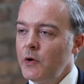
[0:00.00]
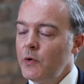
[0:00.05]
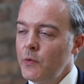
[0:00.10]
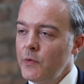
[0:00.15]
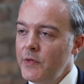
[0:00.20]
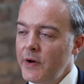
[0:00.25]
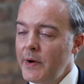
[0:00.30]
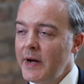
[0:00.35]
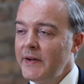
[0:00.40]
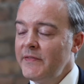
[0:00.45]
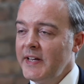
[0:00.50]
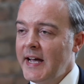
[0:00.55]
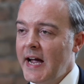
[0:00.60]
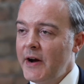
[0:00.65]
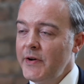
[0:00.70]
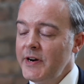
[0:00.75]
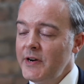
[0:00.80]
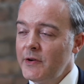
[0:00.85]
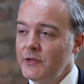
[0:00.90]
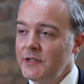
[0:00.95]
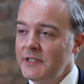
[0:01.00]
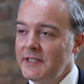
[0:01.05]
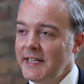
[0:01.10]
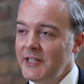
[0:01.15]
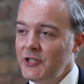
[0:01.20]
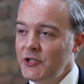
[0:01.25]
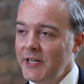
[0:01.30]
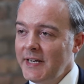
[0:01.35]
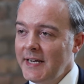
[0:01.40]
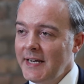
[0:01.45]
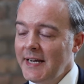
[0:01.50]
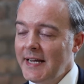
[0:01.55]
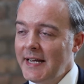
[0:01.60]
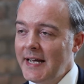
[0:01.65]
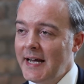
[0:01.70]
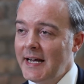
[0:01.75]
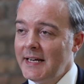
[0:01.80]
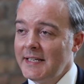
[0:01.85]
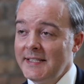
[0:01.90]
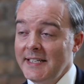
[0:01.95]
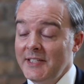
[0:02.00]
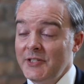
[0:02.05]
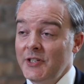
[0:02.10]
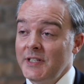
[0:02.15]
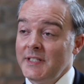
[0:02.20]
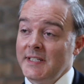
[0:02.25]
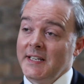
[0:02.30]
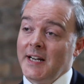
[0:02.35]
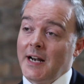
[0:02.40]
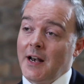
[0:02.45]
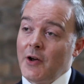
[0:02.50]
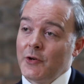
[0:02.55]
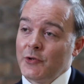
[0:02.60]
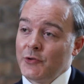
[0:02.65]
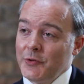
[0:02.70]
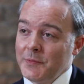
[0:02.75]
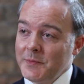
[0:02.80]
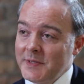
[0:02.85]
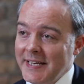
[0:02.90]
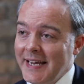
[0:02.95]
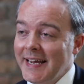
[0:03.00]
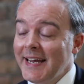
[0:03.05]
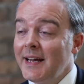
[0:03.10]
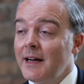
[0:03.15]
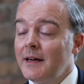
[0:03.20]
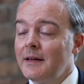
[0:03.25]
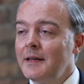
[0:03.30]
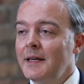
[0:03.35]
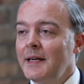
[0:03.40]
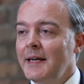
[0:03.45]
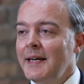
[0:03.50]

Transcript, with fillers: although I've carried on teaching assistants in classrooms here